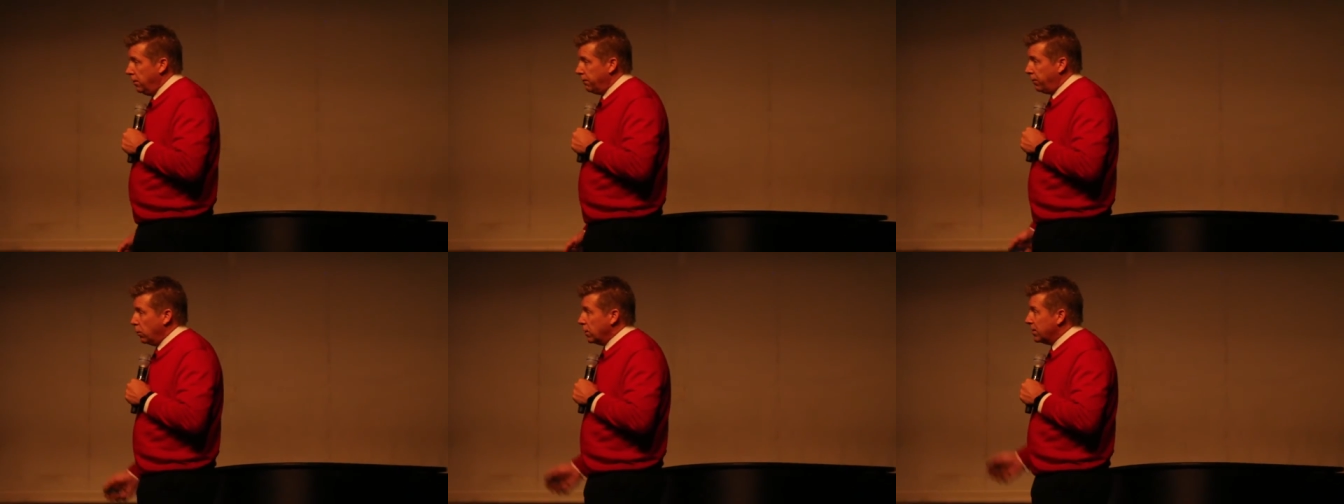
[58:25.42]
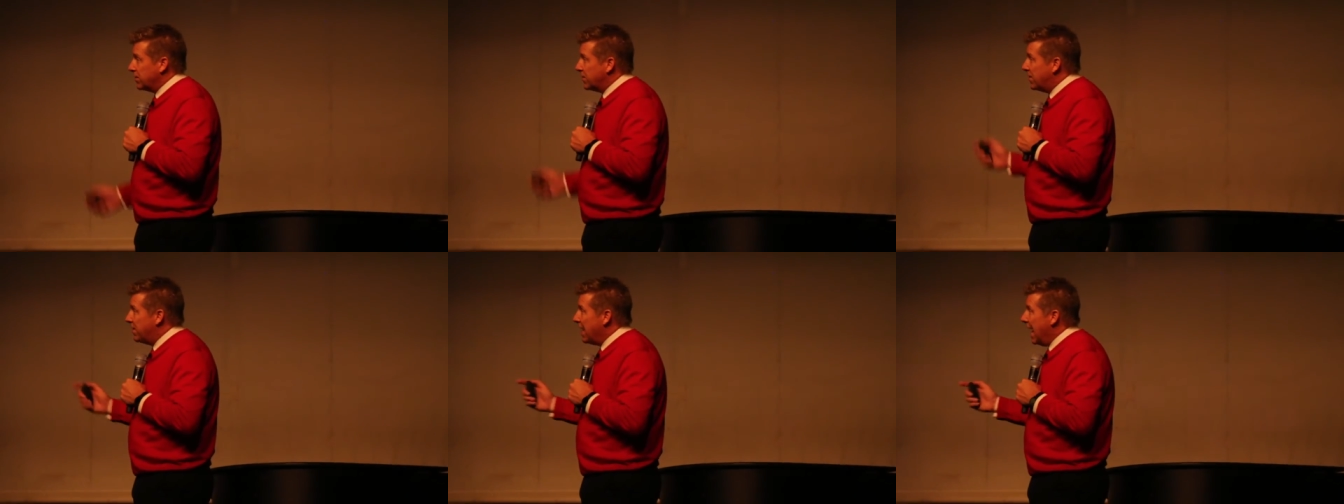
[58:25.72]
For
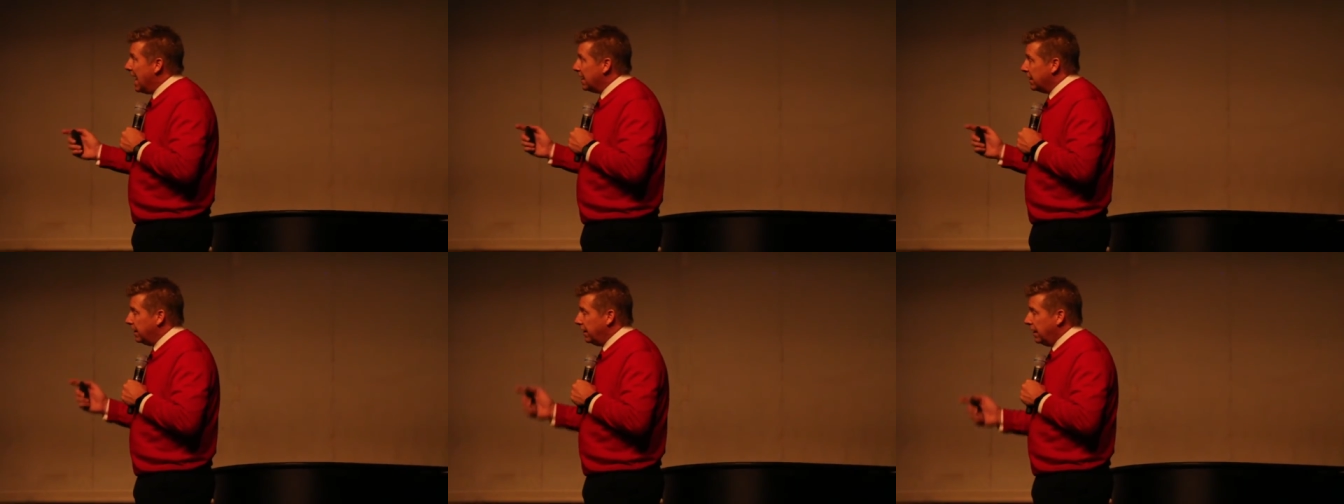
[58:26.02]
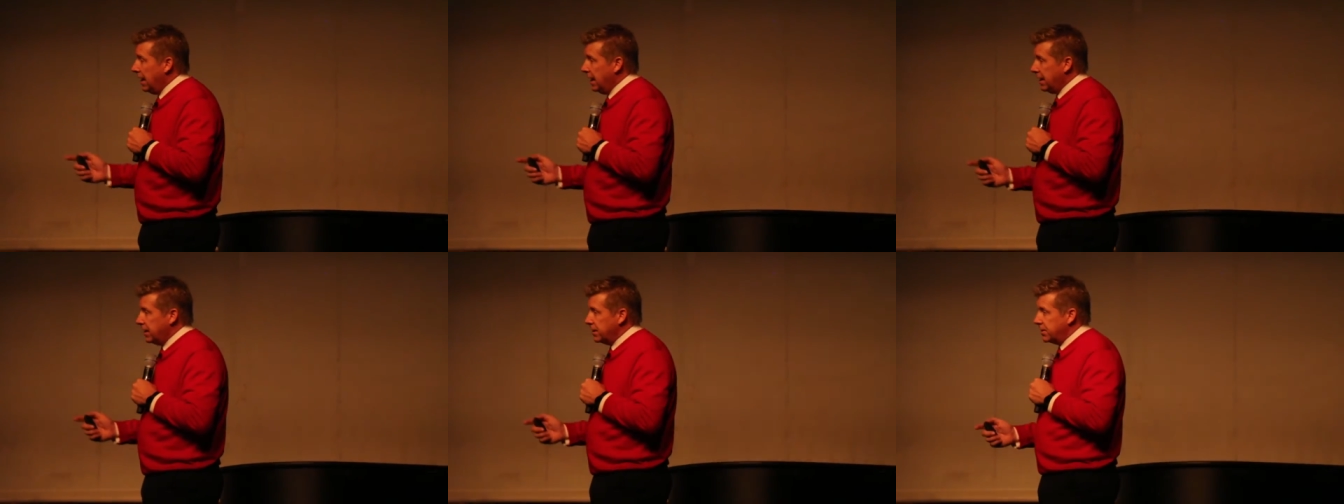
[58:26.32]
it's that
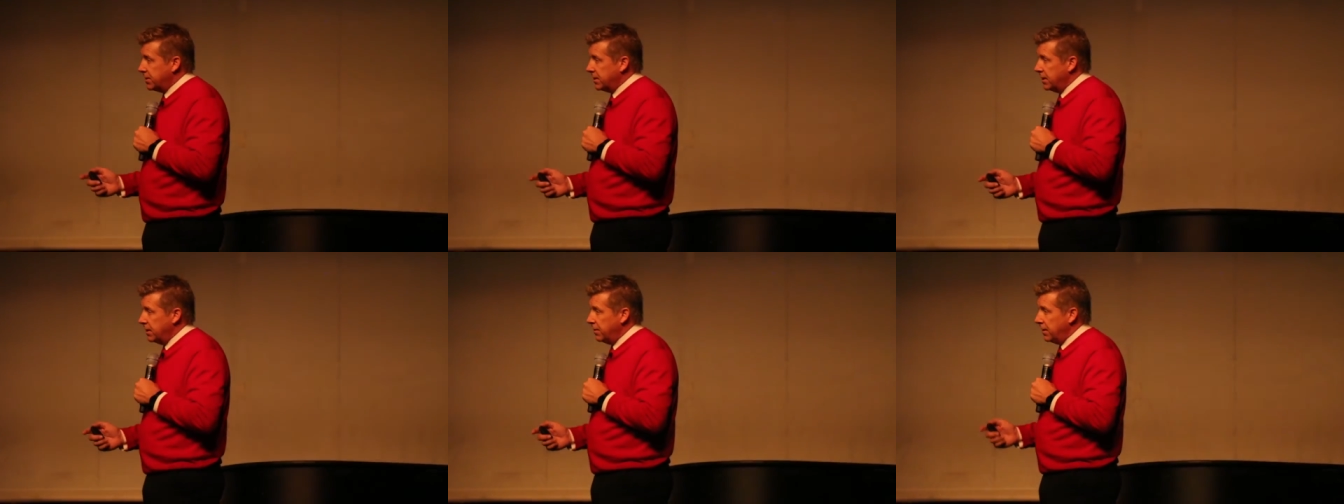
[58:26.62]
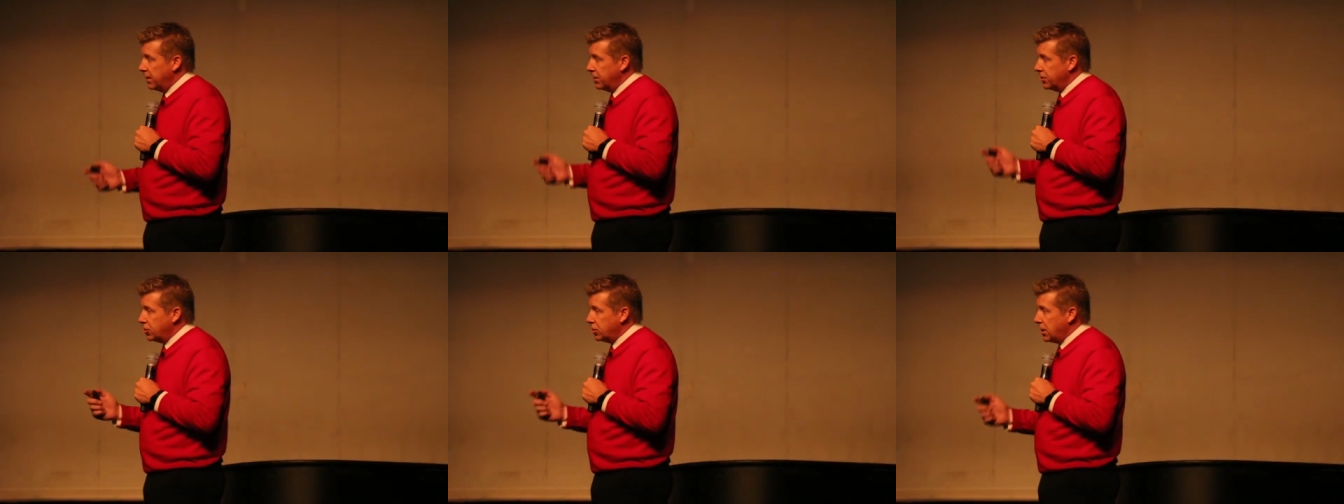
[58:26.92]
legacy
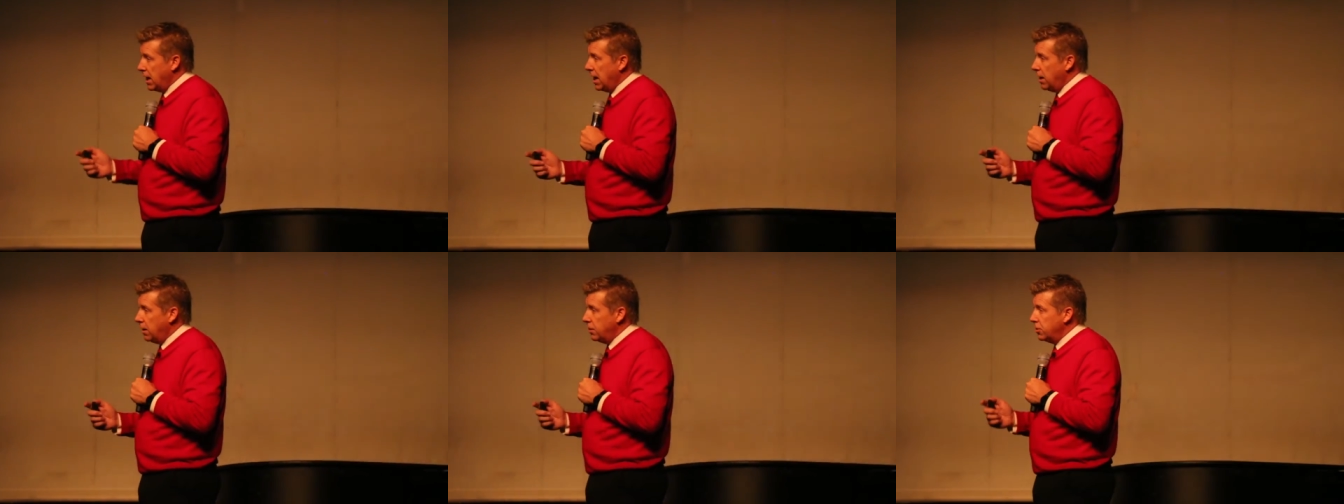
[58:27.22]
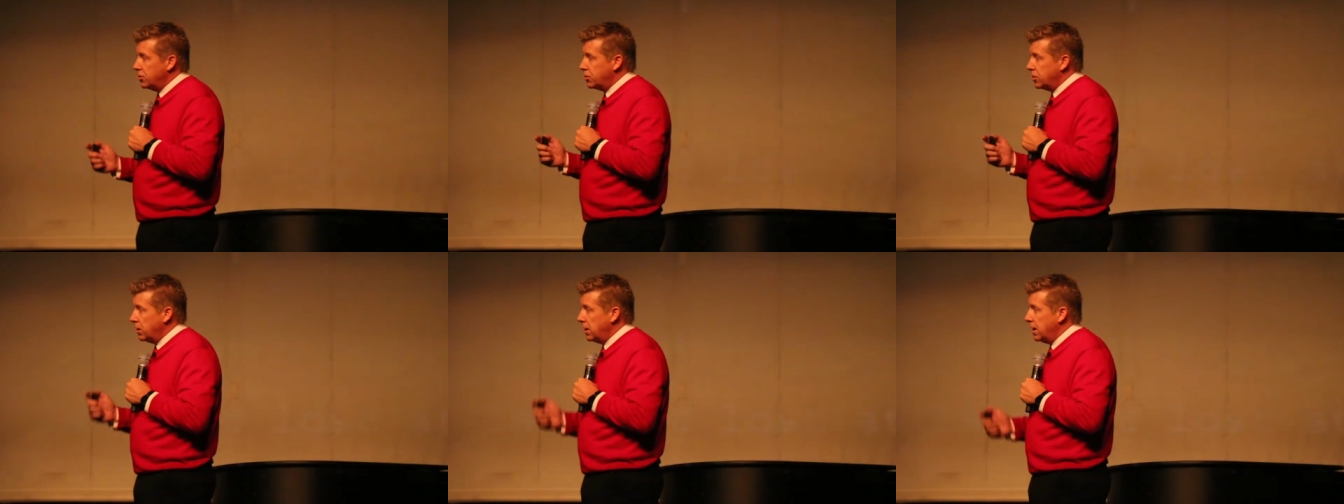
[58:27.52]
that has
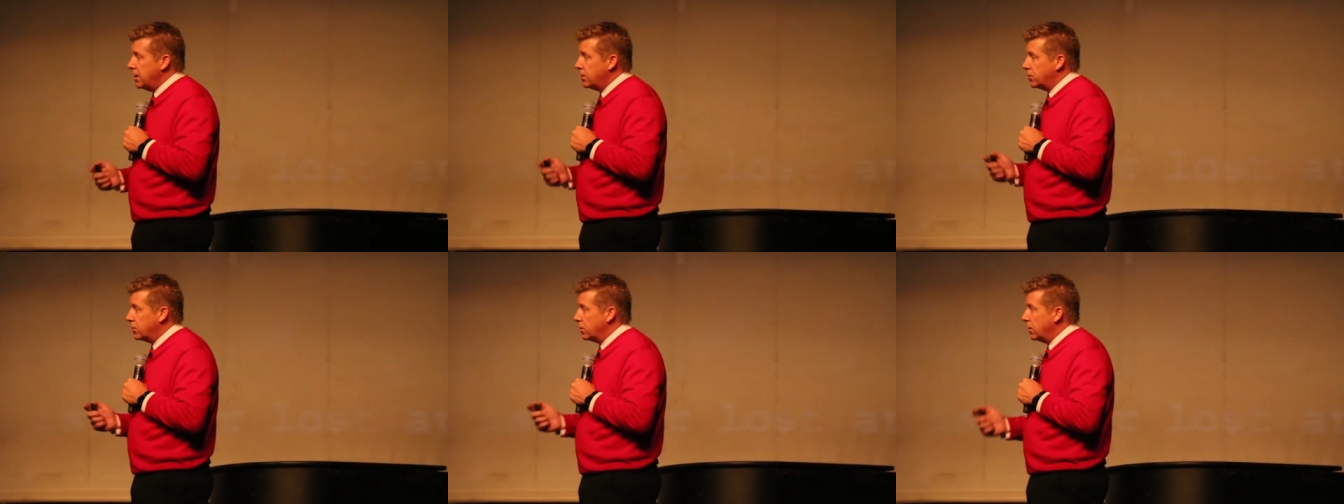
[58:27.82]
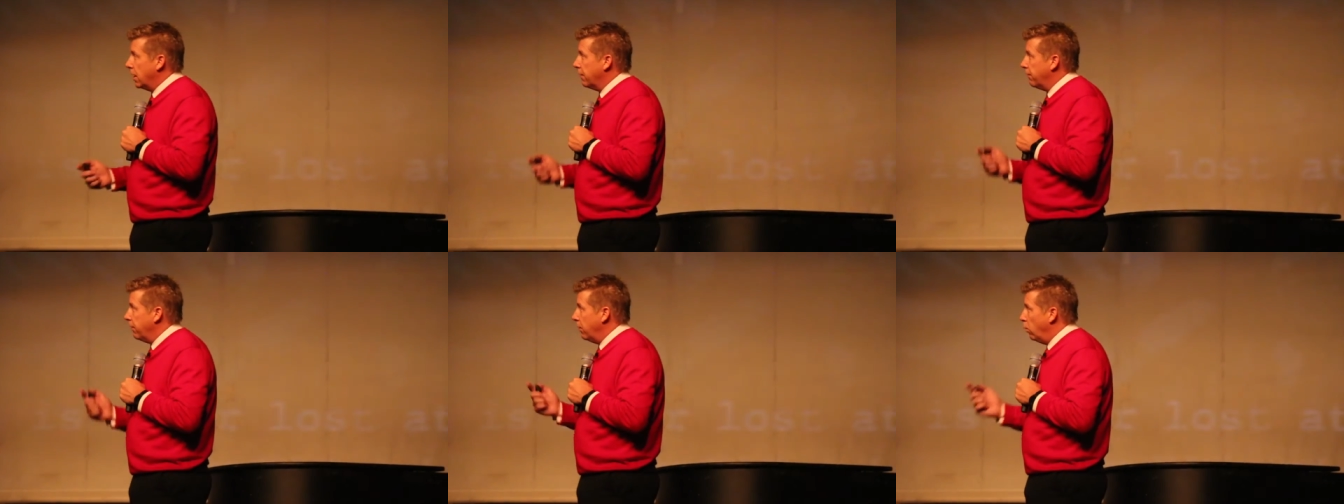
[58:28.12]
challenged each and
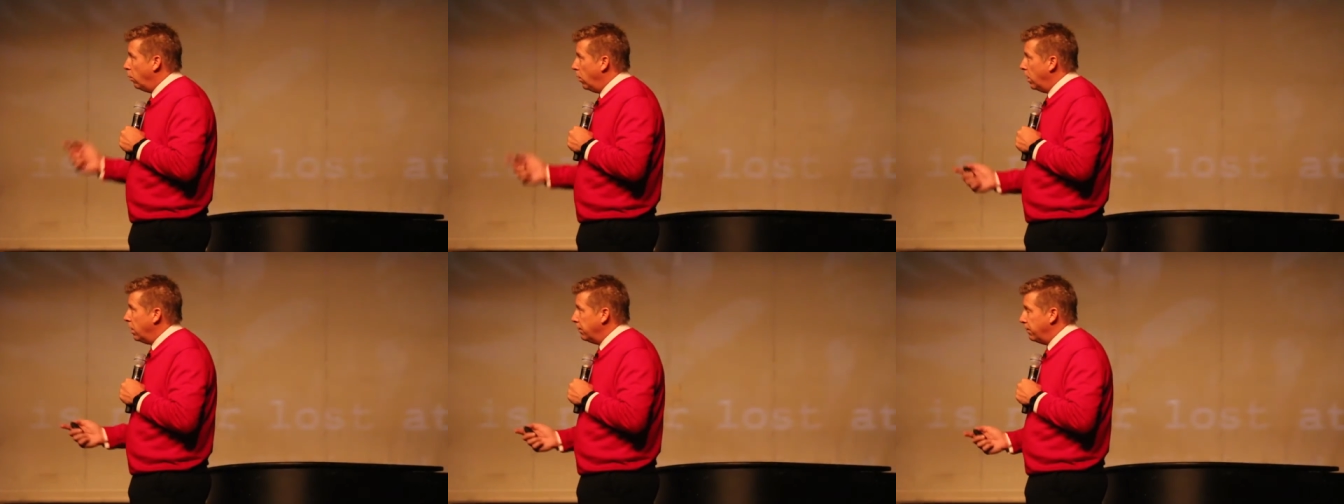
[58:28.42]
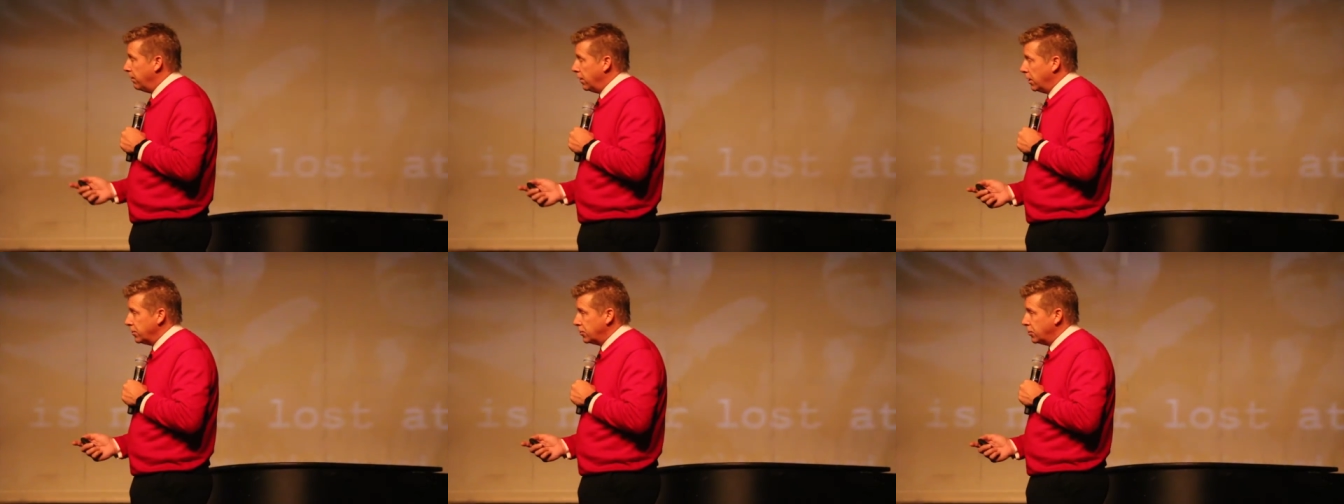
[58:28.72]
every one
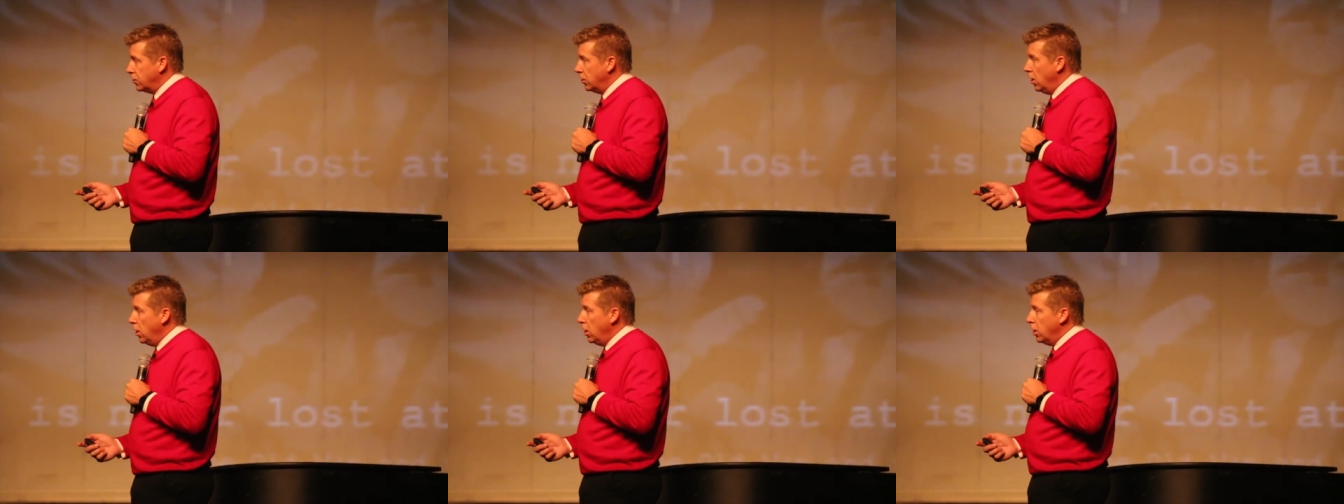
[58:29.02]
of us